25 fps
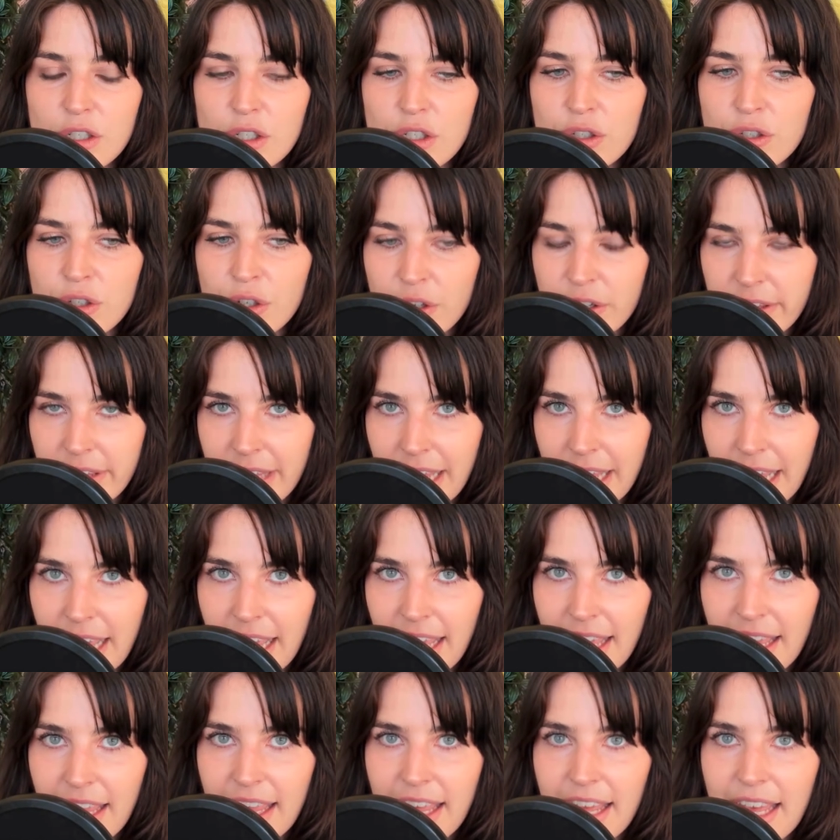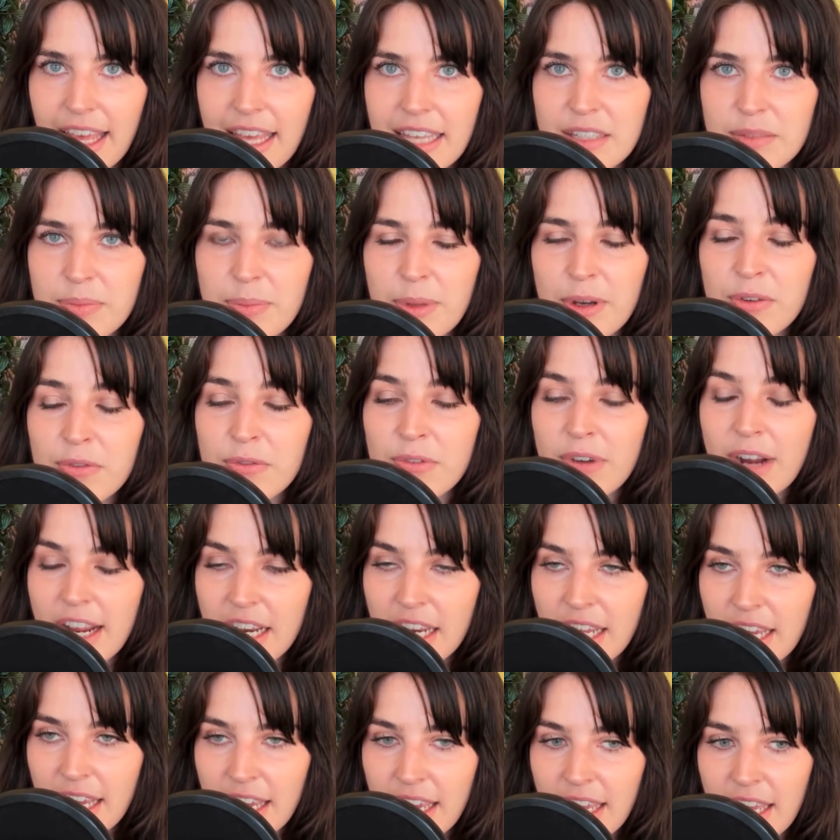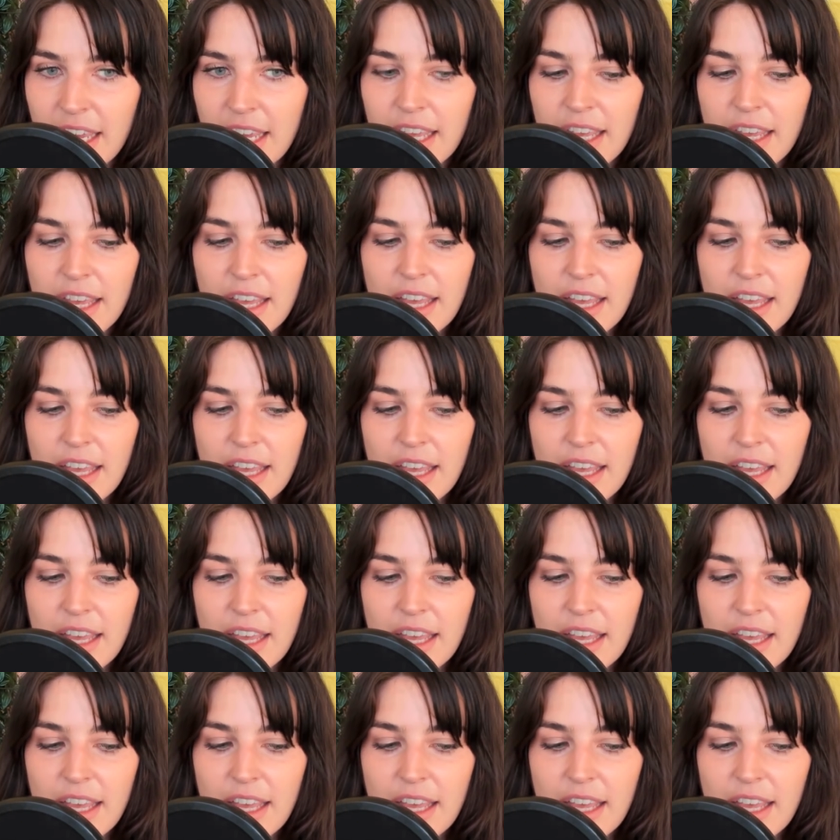journaling, has been writing,